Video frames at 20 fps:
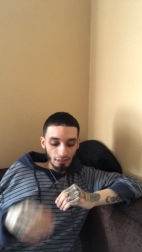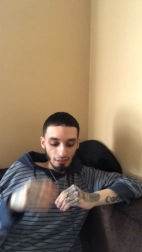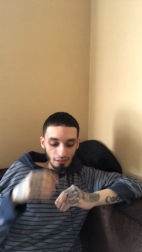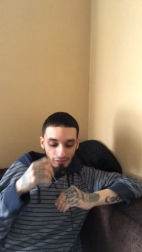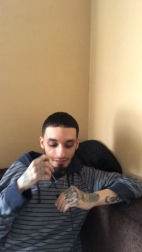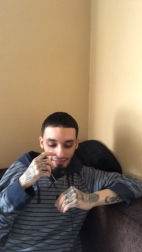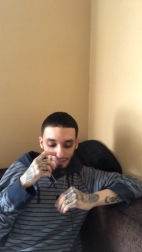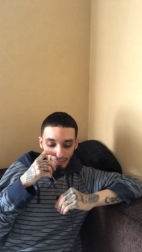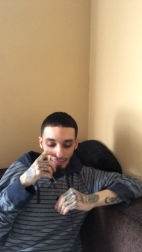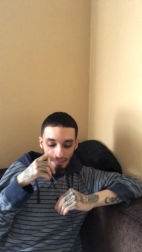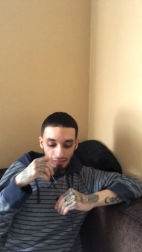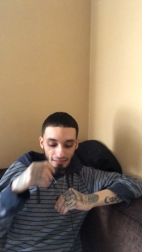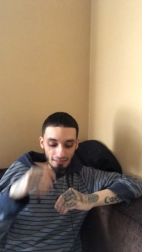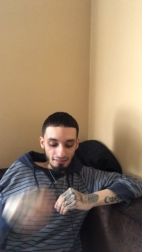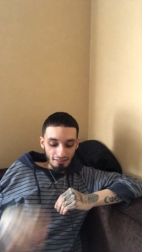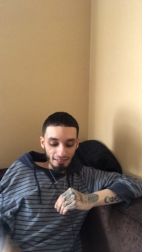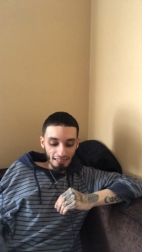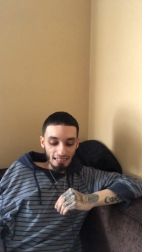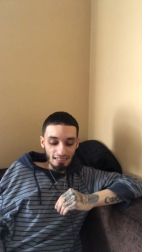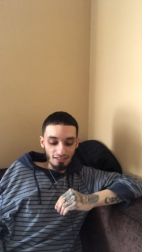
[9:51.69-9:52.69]
Yeah,
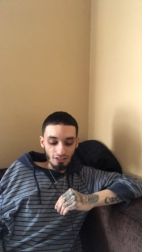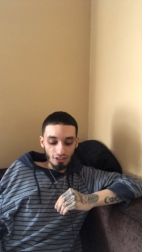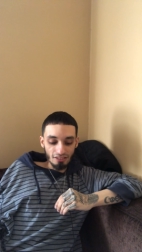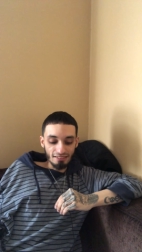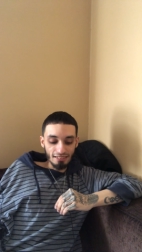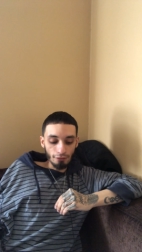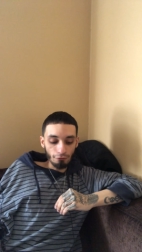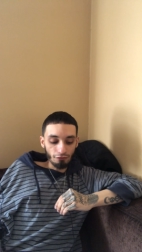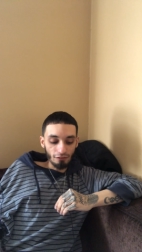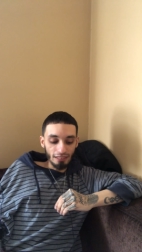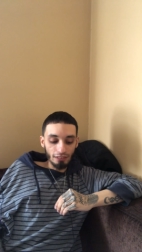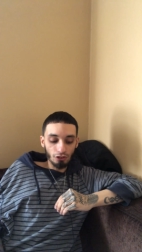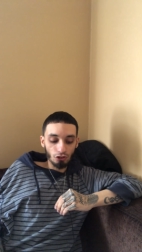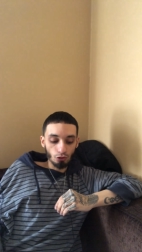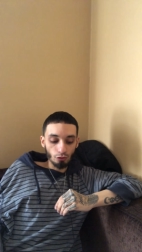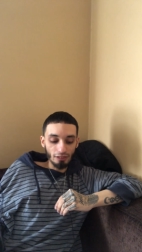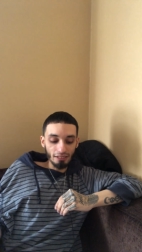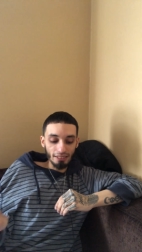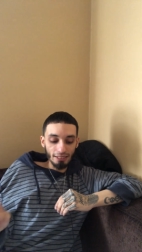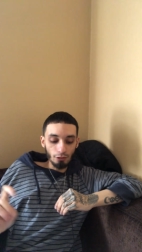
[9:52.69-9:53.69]
these are different
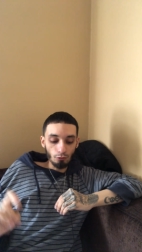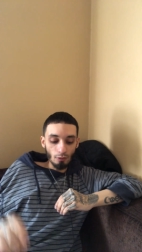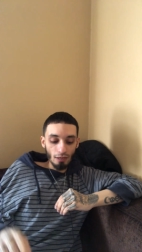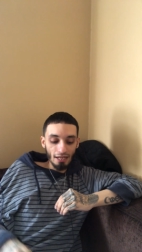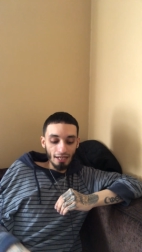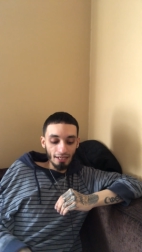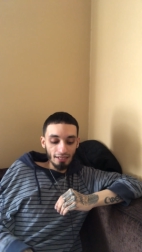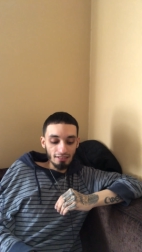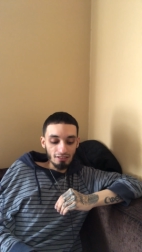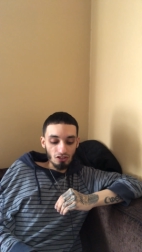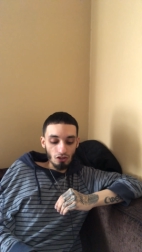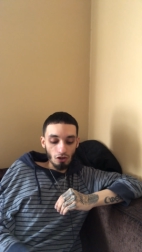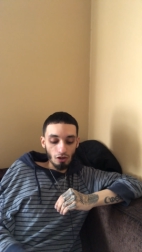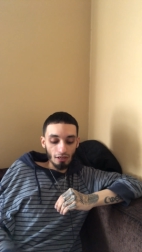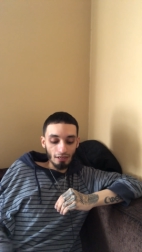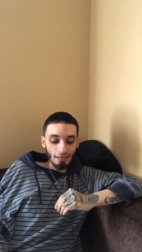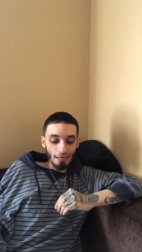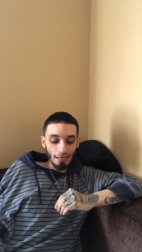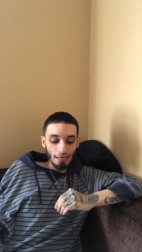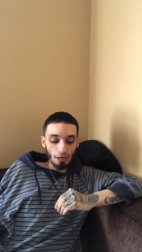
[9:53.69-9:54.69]
3D ways
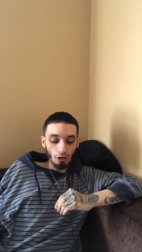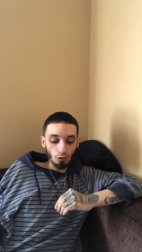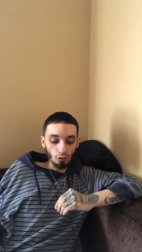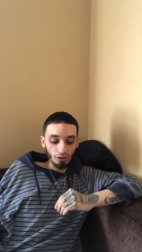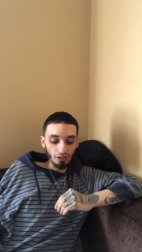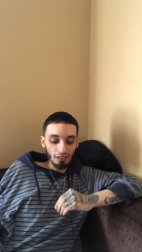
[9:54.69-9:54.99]
on how,